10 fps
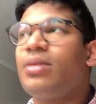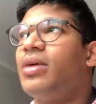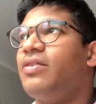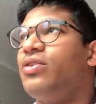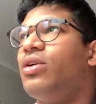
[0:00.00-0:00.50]

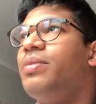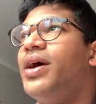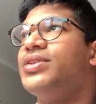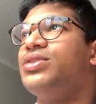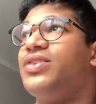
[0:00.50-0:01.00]
If you're a
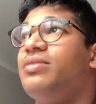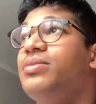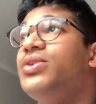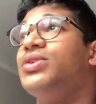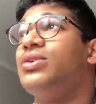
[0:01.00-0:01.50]
person who's very
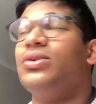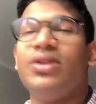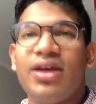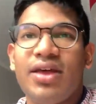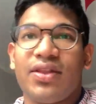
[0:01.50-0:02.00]
musical,
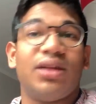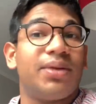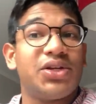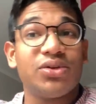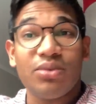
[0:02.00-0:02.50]
then
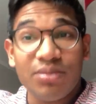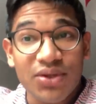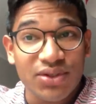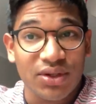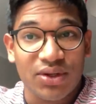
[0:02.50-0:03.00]
apply to a more
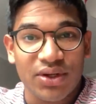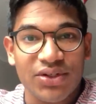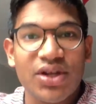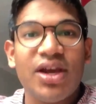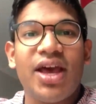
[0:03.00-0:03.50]
musical
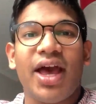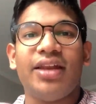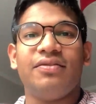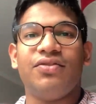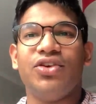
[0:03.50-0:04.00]
college. And
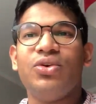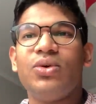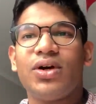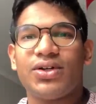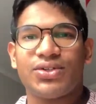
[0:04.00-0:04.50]
if you
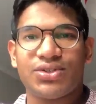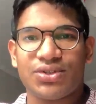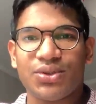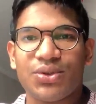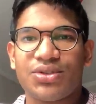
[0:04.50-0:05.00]
are
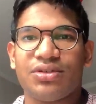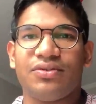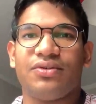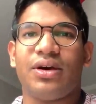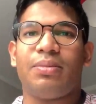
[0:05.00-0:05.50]
sort
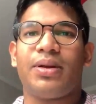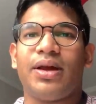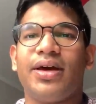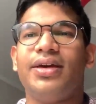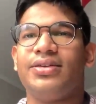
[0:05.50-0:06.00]
of
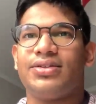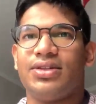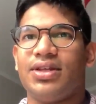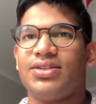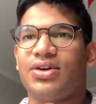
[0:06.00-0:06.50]
applying to
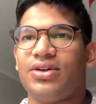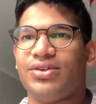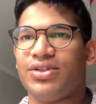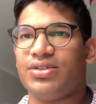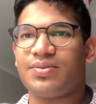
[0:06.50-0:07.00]
these
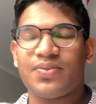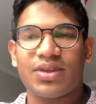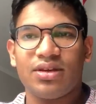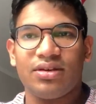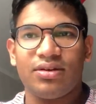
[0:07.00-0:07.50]
colleges
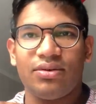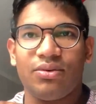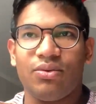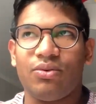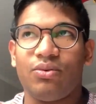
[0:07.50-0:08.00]

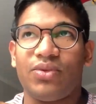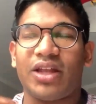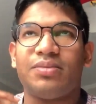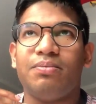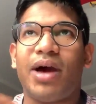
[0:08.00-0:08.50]

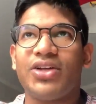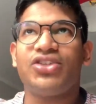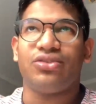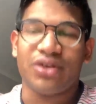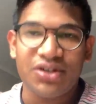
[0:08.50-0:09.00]
that
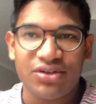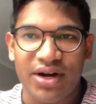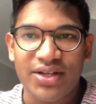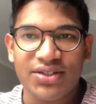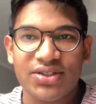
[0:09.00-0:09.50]
match your
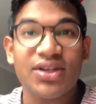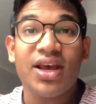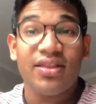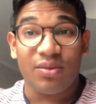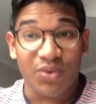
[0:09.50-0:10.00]
interests,
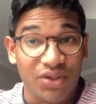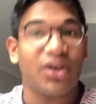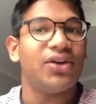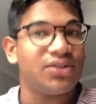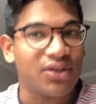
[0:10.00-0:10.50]
then when you
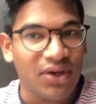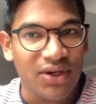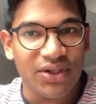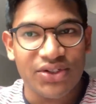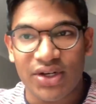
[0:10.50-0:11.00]
go to the
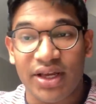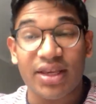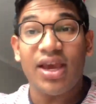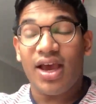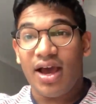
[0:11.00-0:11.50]
college, you're
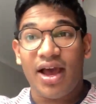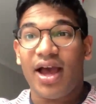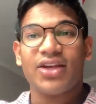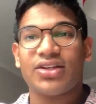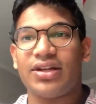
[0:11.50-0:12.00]
like,
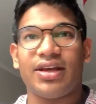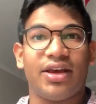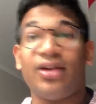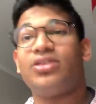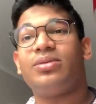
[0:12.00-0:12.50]
actually,
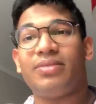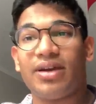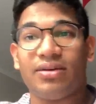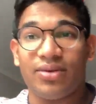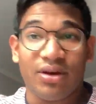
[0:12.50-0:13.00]
on top of
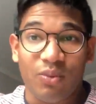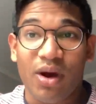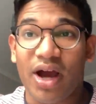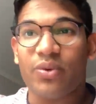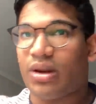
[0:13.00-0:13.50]
my
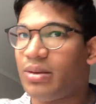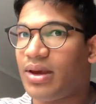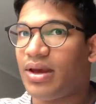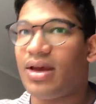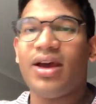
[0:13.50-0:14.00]
work when I'm
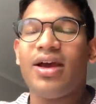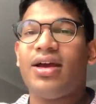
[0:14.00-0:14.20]
here,